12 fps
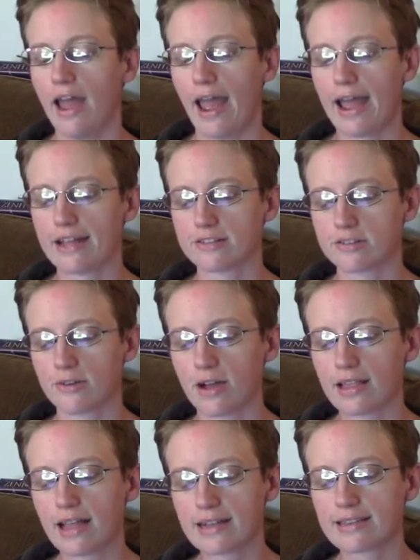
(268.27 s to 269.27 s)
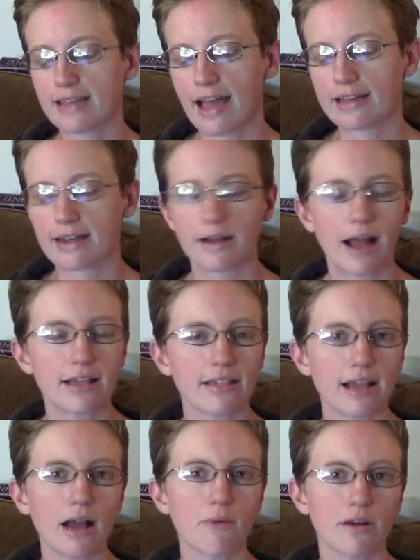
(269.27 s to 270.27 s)
And so I liked that, and I
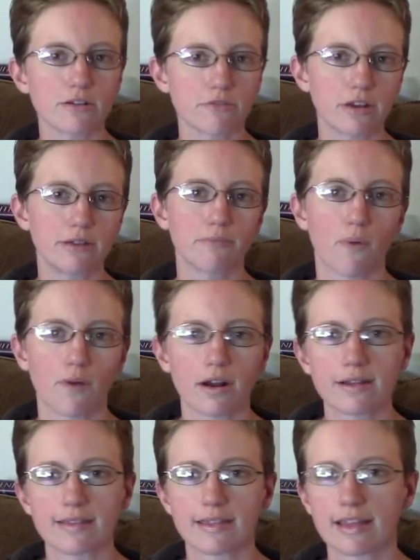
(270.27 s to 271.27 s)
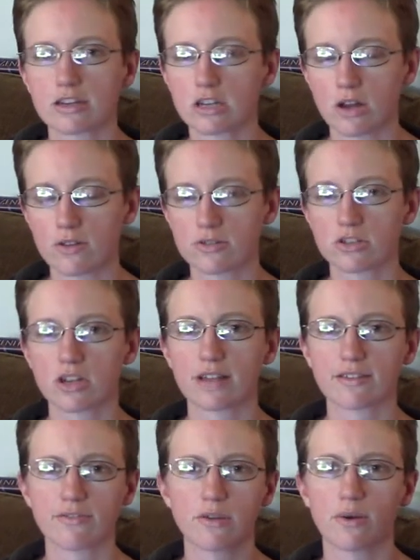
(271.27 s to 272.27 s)
think I want to read more, because I think she has
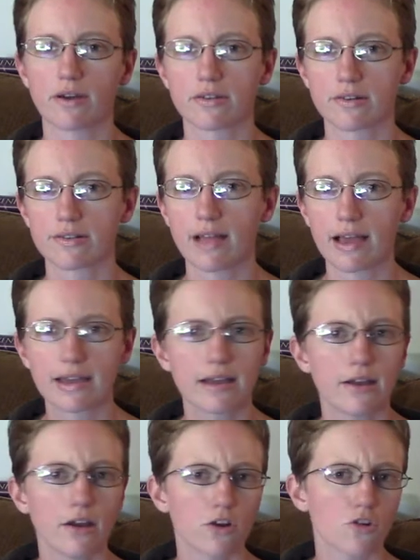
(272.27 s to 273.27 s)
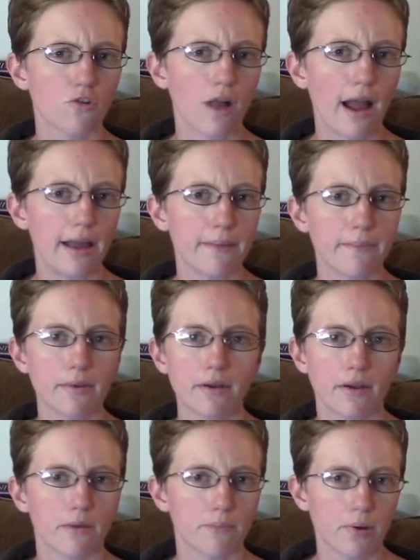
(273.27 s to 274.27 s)
a few other, like, crime
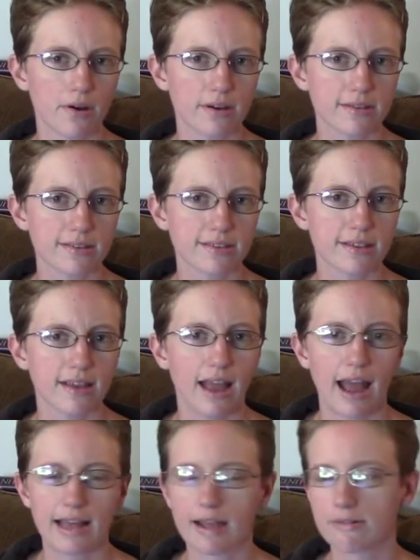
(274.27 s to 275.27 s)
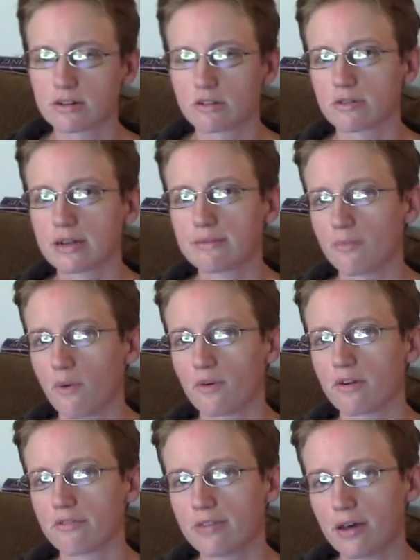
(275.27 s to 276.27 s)
books, and I want to read more
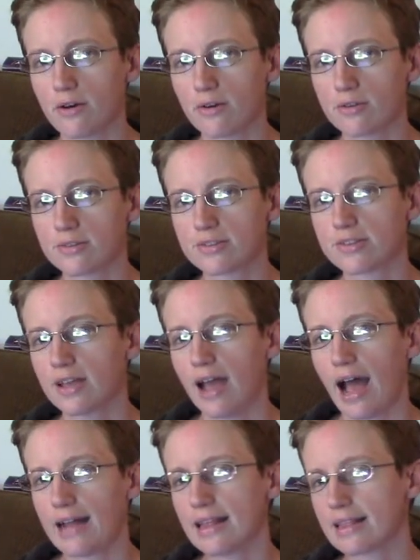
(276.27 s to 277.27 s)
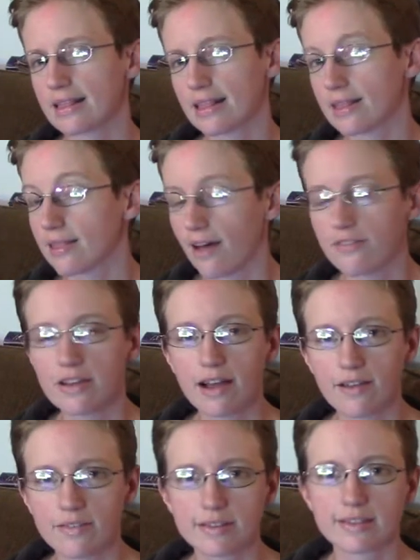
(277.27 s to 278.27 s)
of those. I didn't love it,
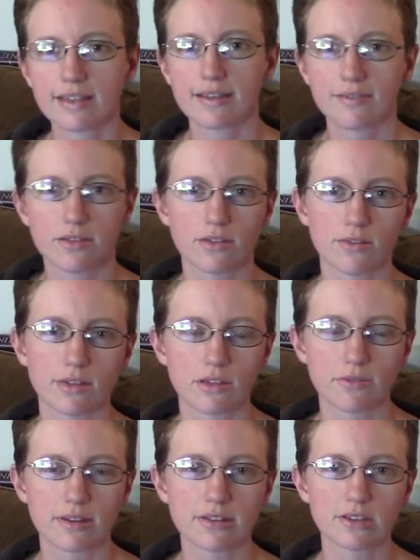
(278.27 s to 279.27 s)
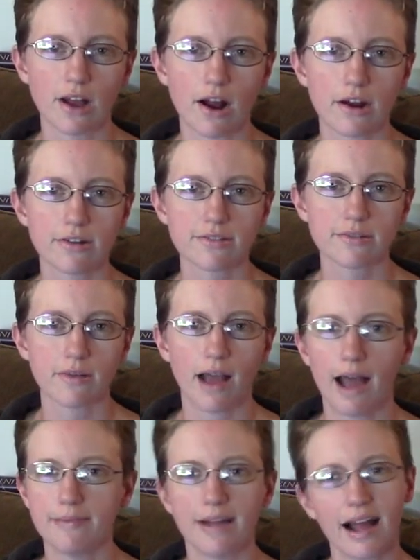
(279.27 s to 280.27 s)
obviously, with only 3 stars.
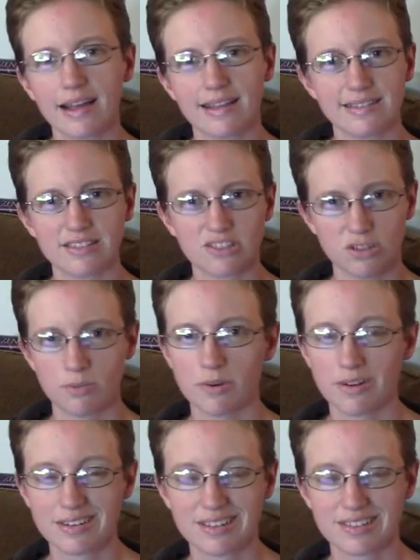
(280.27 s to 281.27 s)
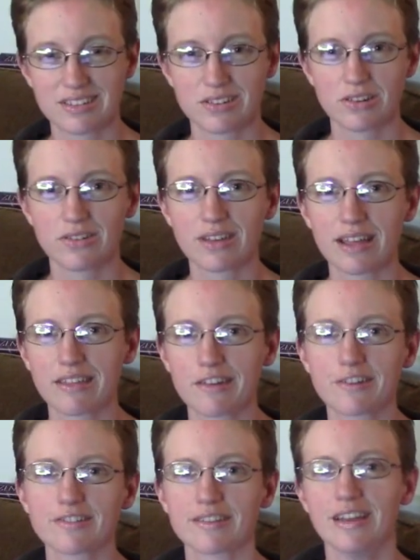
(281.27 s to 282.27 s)
I'm not super into serial
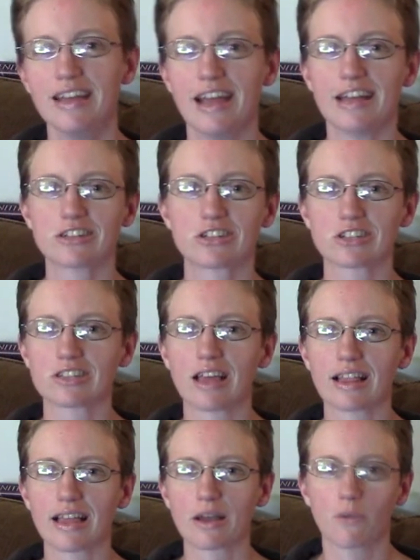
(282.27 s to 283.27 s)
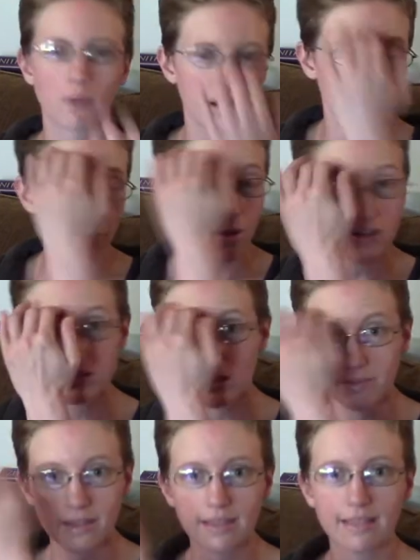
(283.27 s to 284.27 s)
killers. It's just that, like, when I watch
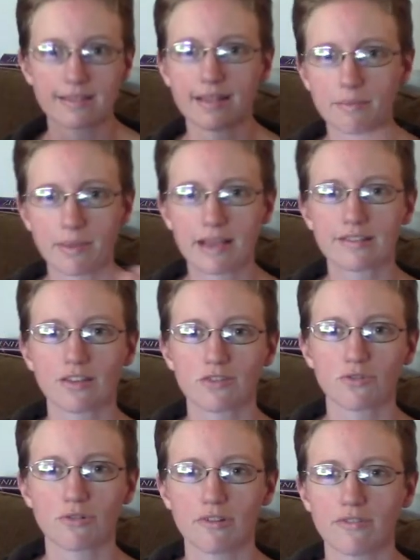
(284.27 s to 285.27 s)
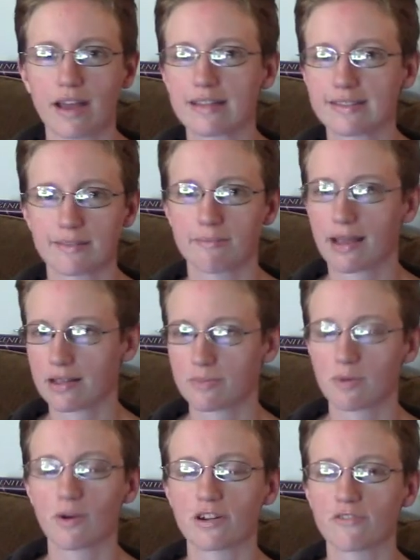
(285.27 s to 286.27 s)
something that's, like, based on true events, it makes me
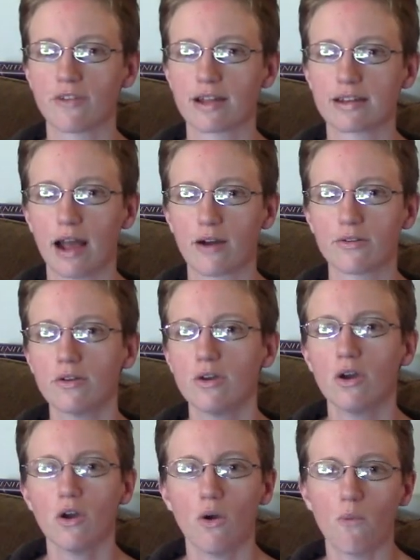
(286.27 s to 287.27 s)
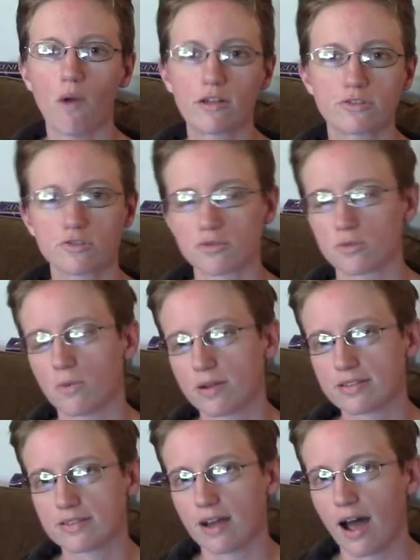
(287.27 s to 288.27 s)
want to find out what's true,
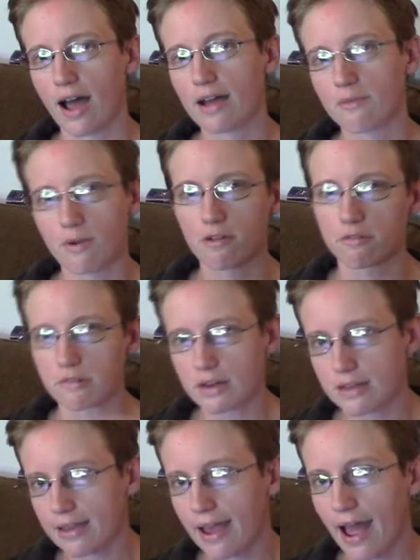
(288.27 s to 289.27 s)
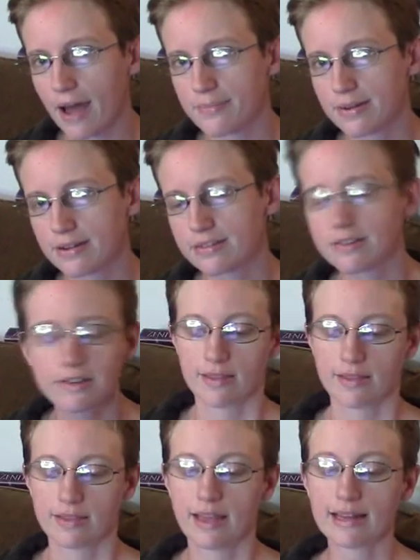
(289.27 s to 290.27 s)
what's not, what really happened.
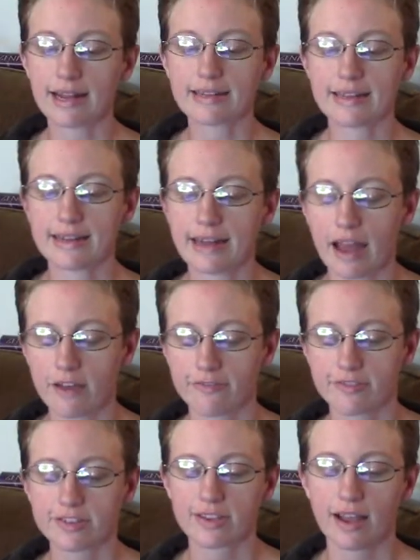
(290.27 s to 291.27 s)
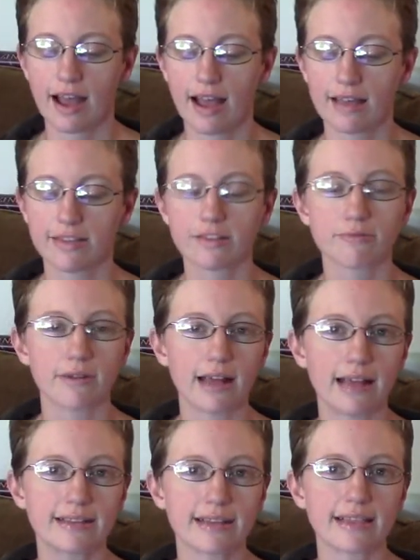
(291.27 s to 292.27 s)
Then I DNF'd. This one
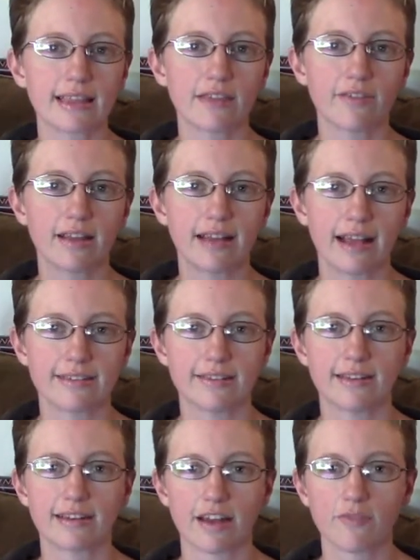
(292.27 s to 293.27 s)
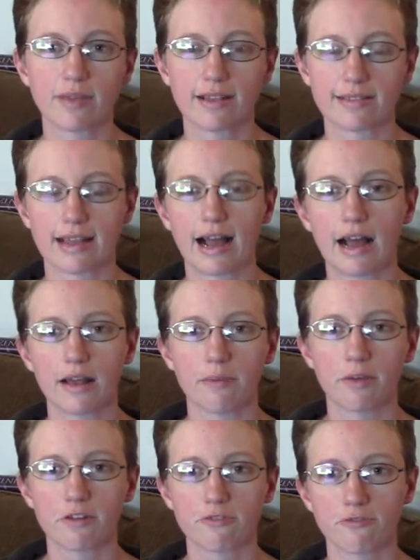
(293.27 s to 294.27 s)
I did leave in as a DNF because I got a
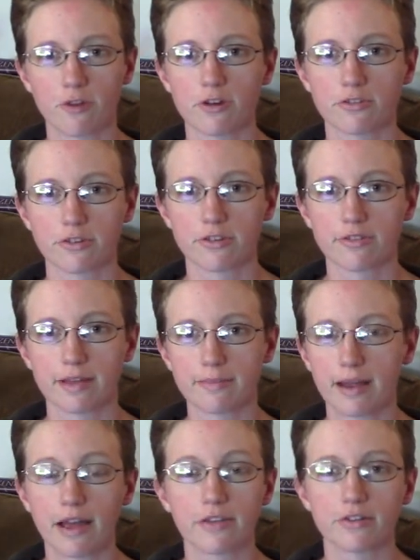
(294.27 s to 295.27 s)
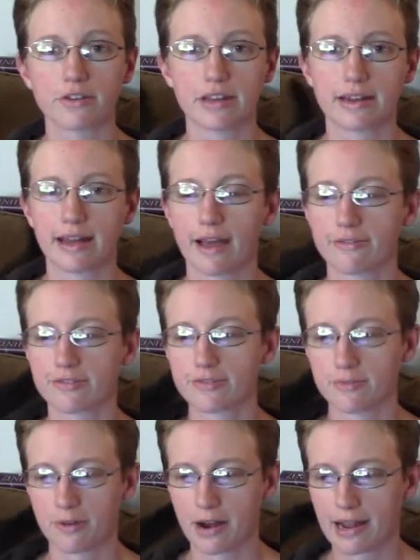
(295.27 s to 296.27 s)
bit further than my other DNFs,
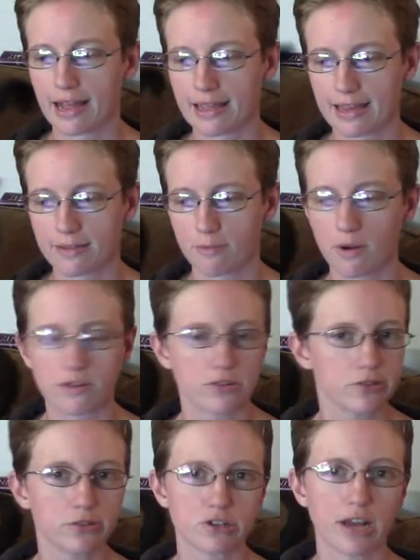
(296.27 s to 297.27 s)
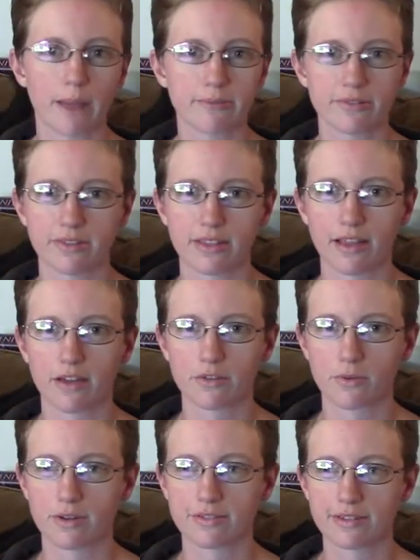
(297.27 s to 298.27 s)
where I got like one or two chapters in the other
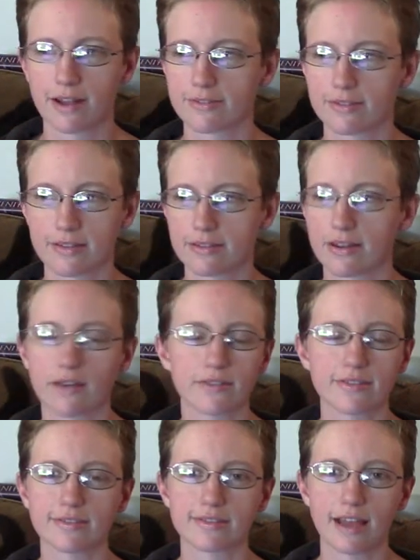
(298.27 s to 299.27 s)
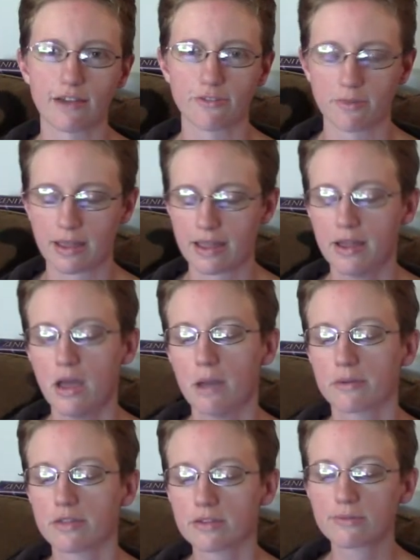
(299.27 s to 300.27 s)
ones, and I was like, no, this is not for me.
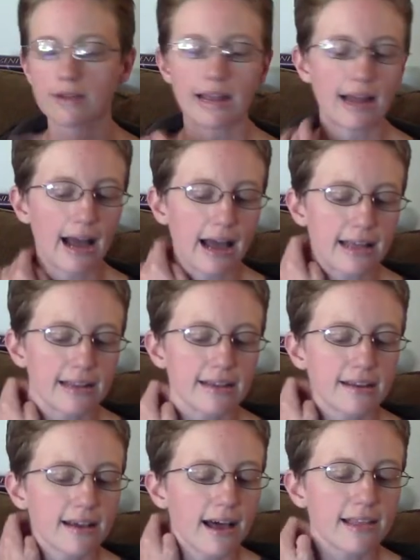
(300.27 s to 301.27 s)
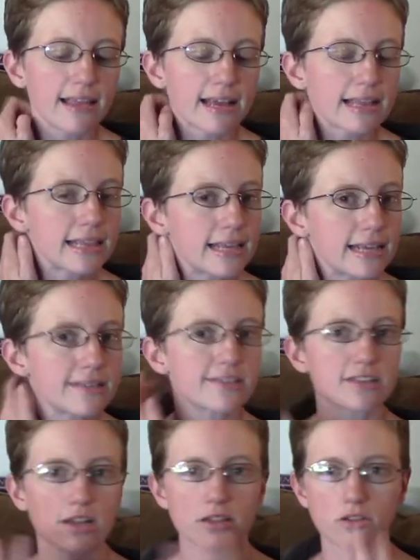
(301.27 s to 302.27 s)
But this one I got like at
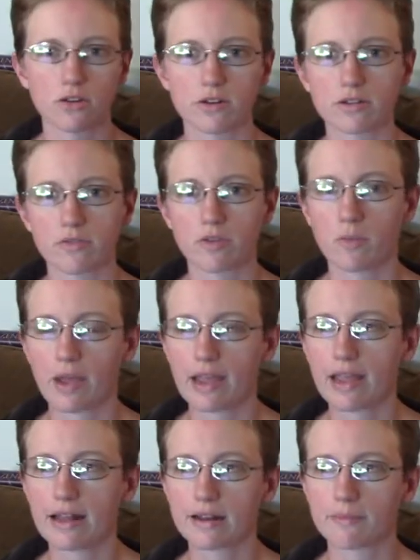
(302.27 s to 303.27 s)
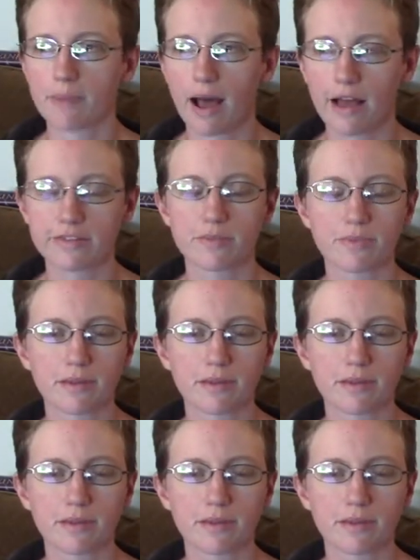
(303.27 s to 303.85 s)
least a third of the way in, possibly